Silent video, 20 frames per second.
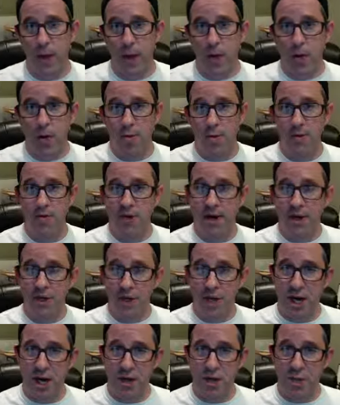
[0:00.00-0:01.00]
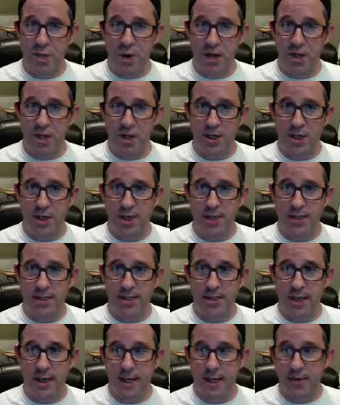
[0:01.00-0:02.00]
or a music educator watching
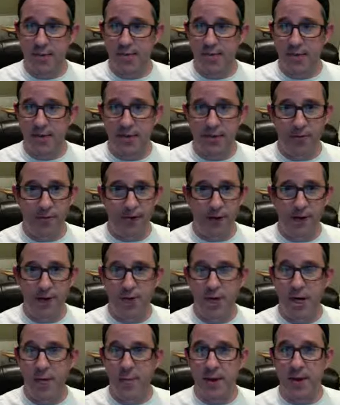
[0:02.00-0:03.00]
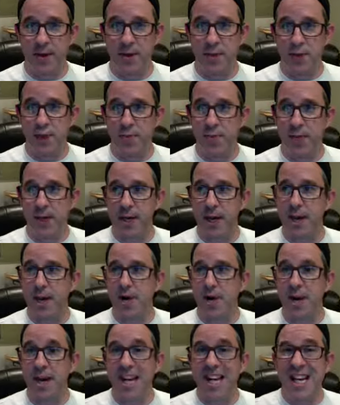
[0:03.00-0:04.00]
this, feel free to chime in, jump in
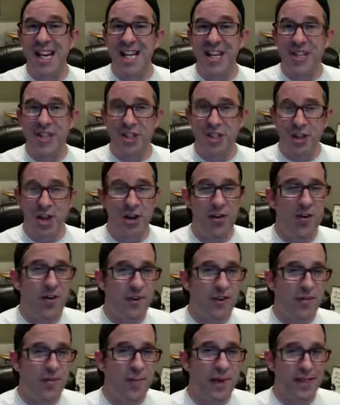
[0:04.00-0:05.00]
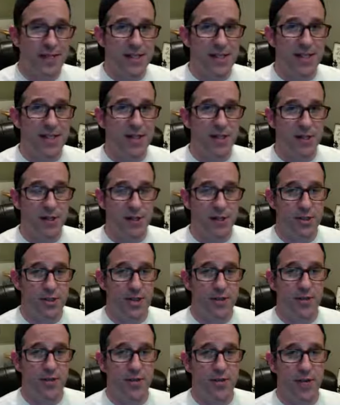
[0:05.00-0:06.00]
here, share this message
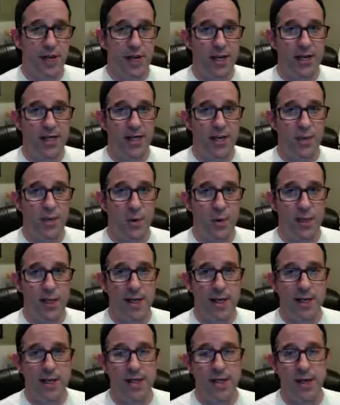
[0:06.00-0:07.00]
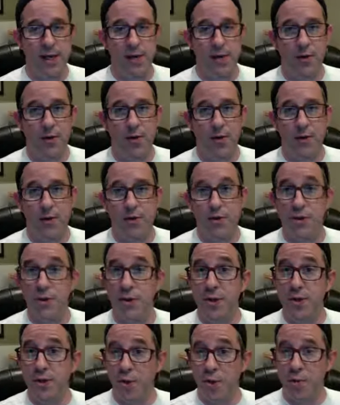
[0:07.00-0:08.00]
if you feel like it's one that other
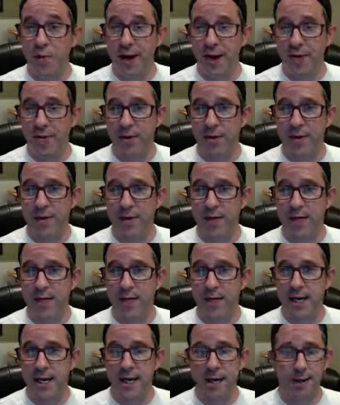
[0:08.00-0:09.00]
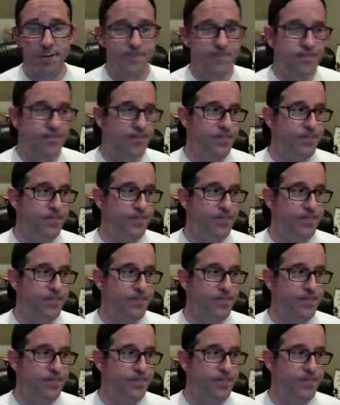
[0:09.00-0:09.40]
students or band directors need to hear,